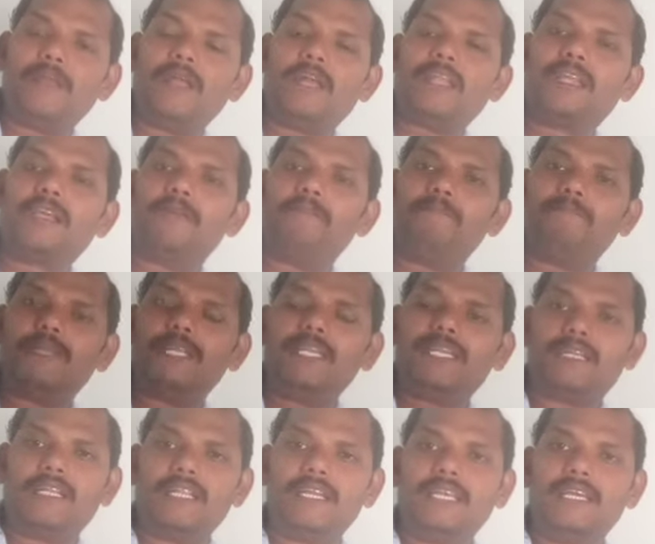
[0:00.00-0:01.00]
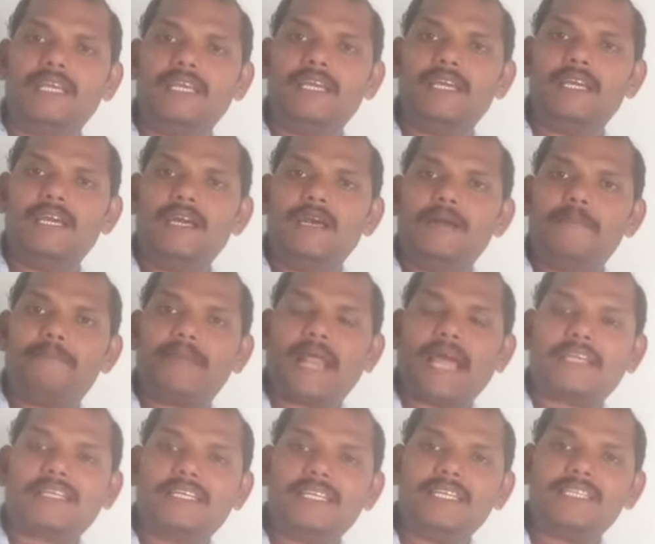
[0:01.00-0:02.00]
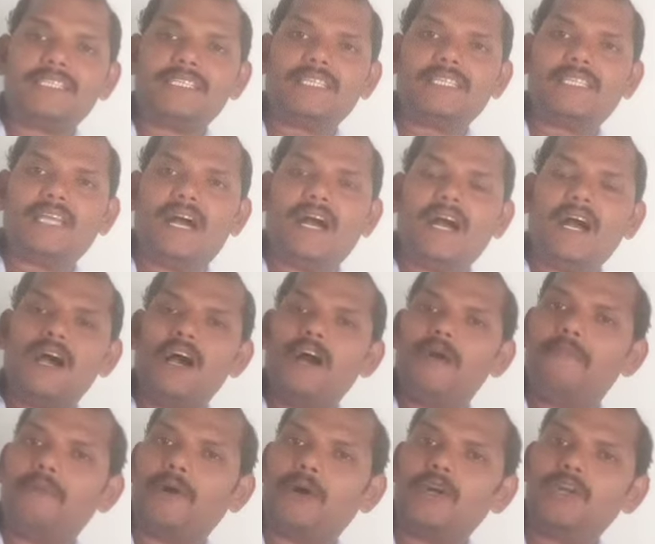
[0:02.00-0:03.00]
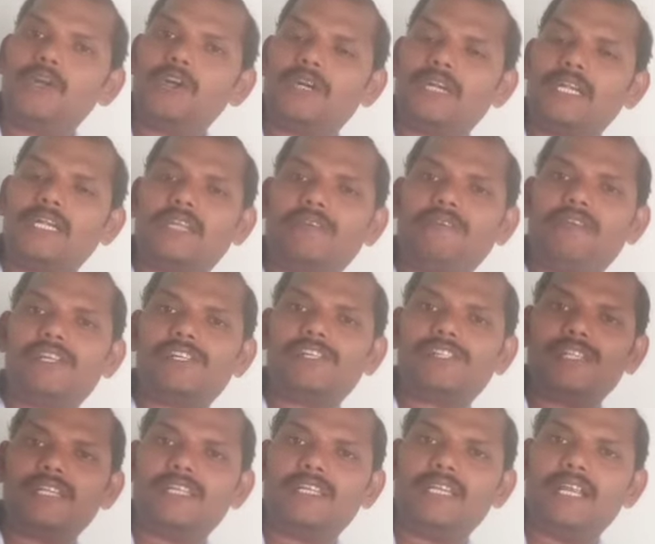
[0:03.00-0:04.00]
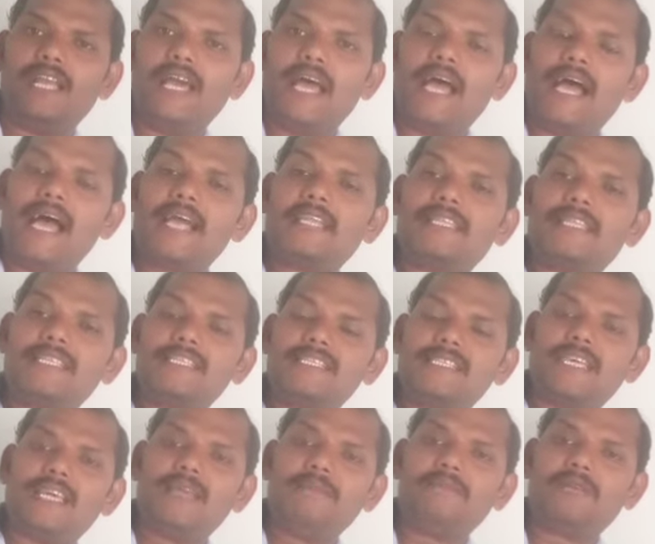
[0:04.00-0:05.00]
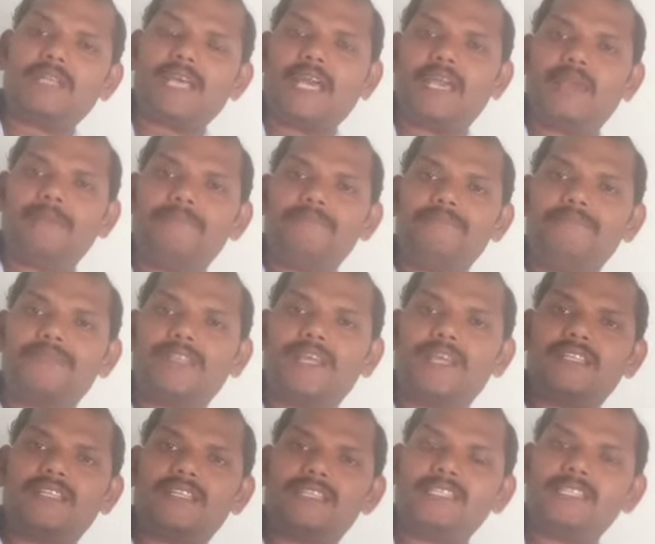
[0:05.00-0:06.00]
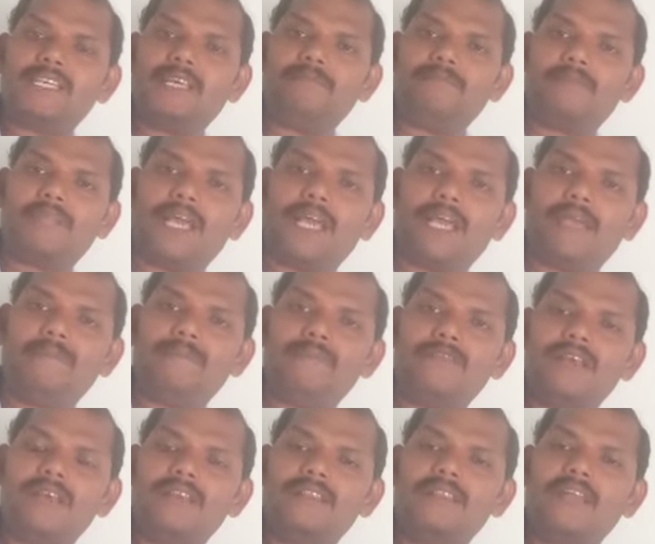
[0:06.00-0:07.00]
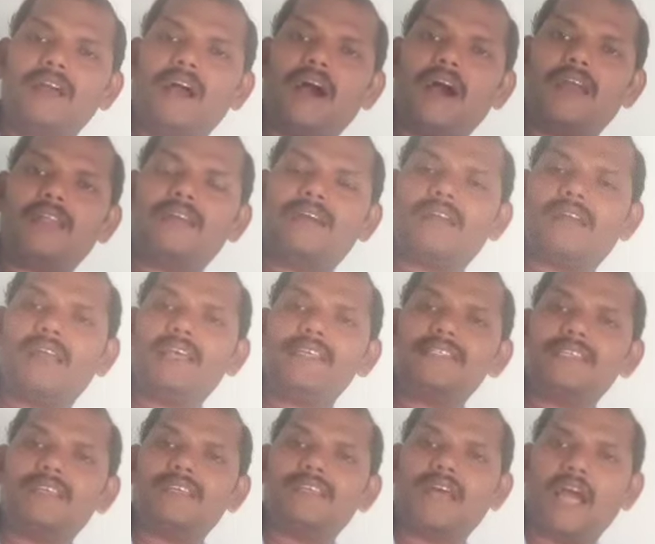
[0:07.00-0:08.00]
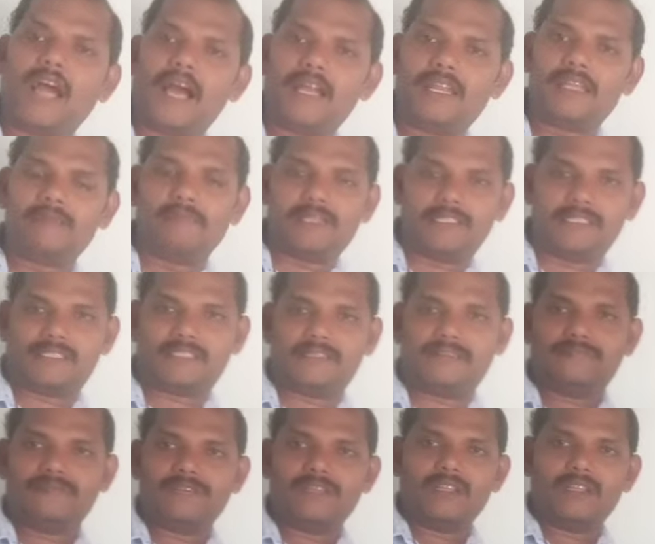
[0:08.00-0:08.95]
are completely practiced the Purdue cultivation at the same time they are grazing the animals.